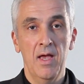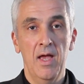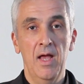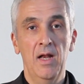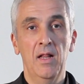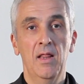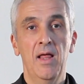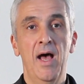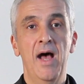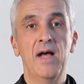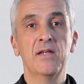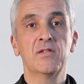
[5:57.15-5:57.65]

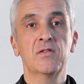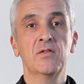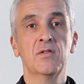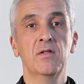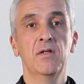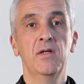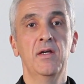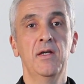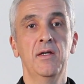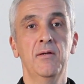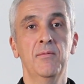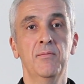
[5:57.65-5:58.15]
And
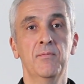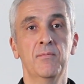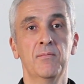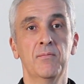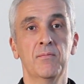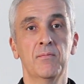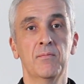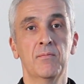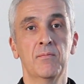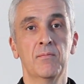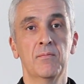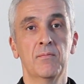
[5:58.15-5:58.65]
lastly,
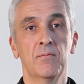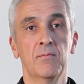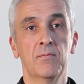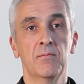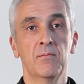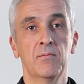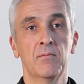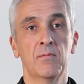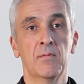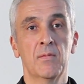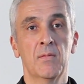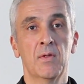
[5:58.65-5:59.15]

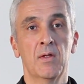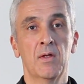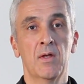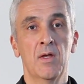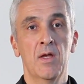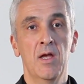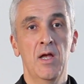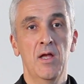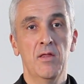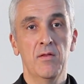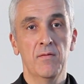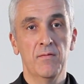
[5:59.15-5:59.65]

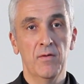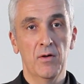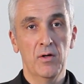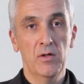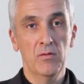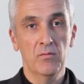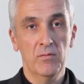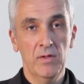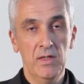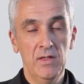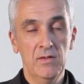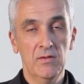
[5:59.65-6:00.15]
and the
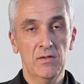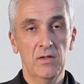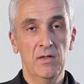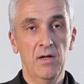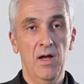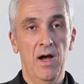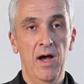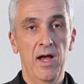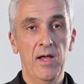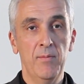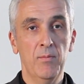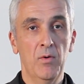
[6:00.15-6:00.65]
very reason
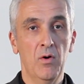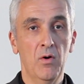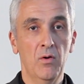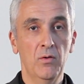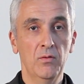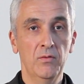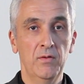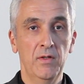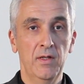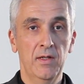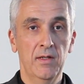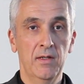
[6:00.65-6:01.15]
I'm
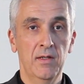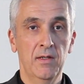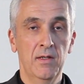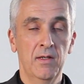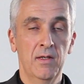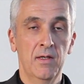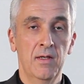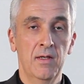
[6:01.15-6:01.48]
holding